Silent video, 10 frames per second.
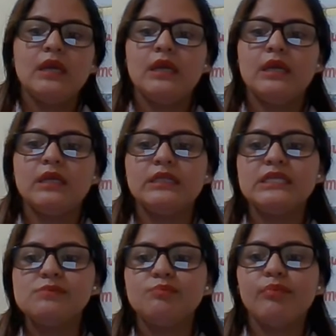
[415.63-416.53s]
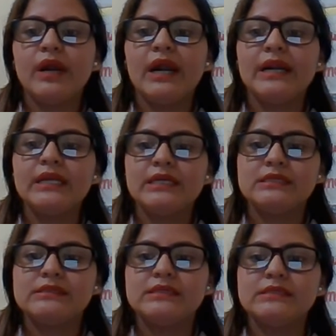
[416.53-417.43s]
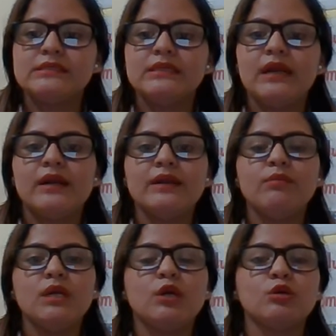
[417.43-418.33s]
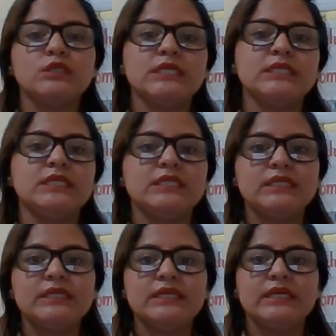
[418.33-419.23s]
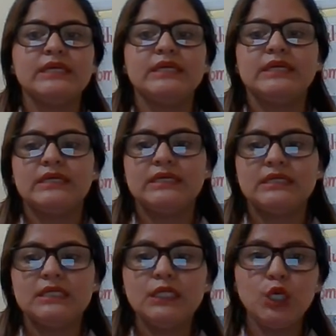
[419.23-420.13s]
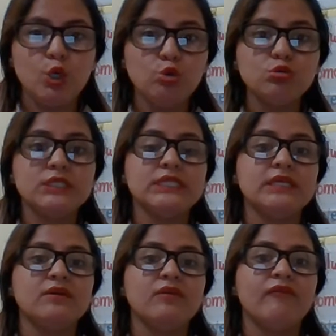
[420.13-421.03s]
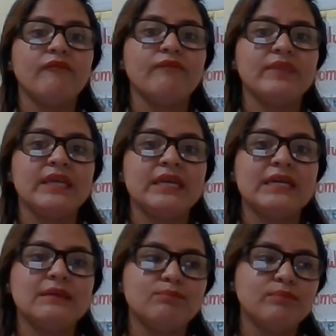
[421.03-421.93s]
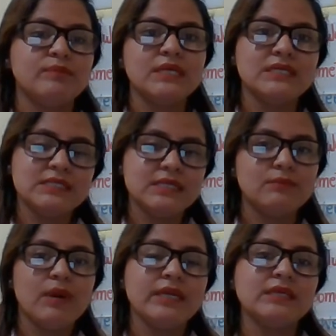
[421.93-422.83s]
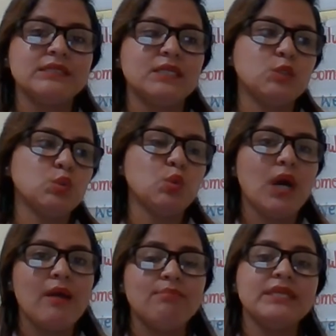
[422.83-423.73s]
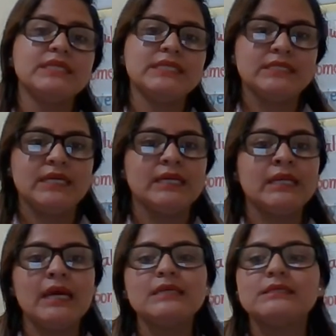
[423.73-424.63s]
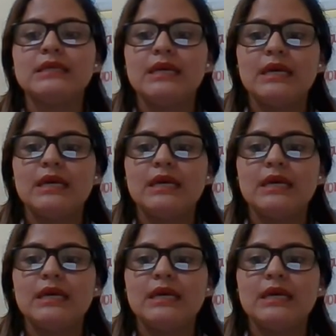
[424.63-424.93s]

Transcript: And this part is necessary because the teacher note of the state by state to apply it in the class.